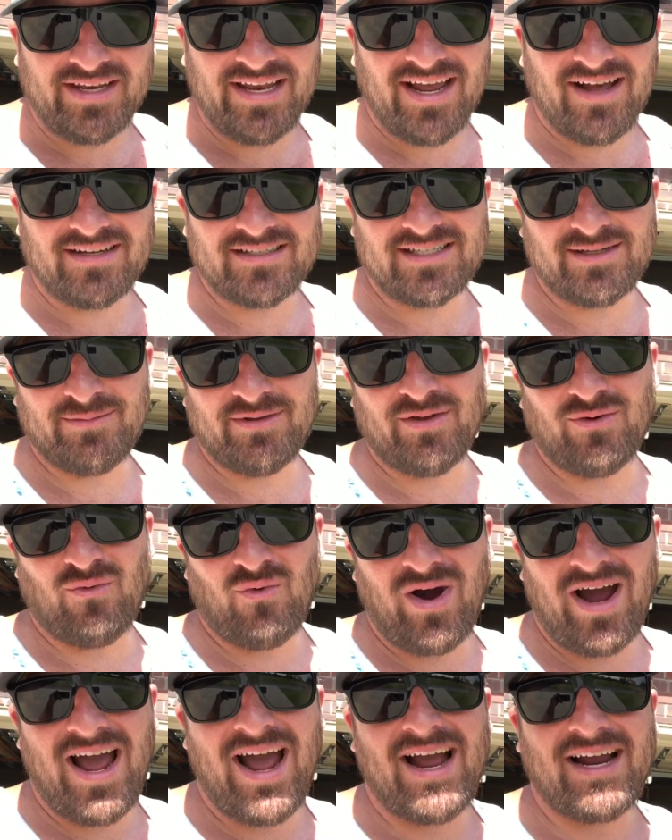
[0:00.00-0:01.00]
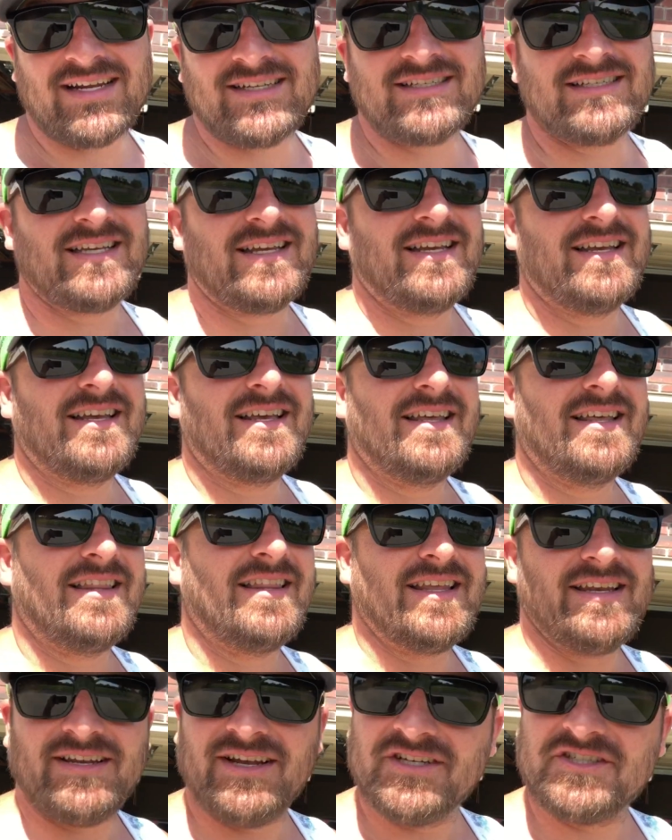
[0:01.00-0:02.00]
down some of the wax
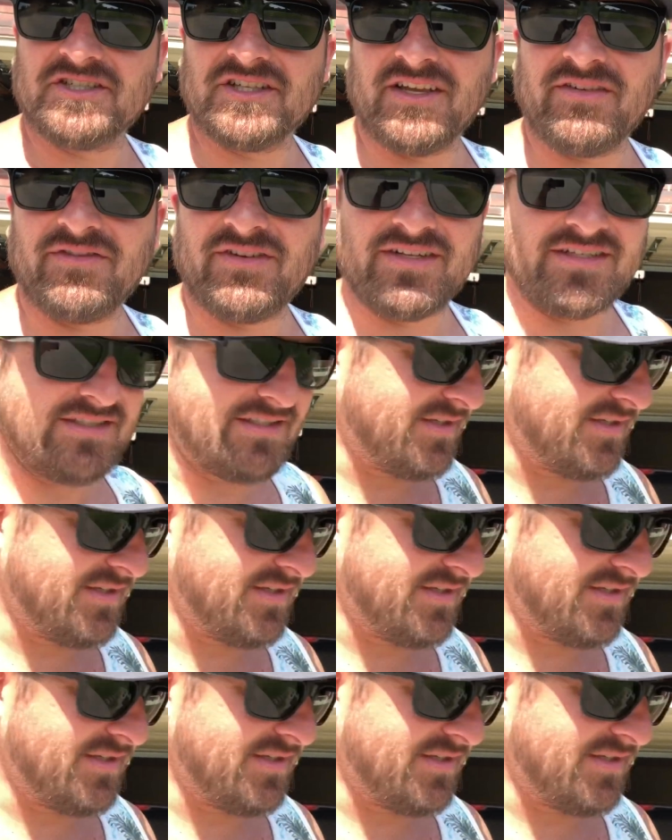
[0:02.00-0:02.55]
that Dutch left us.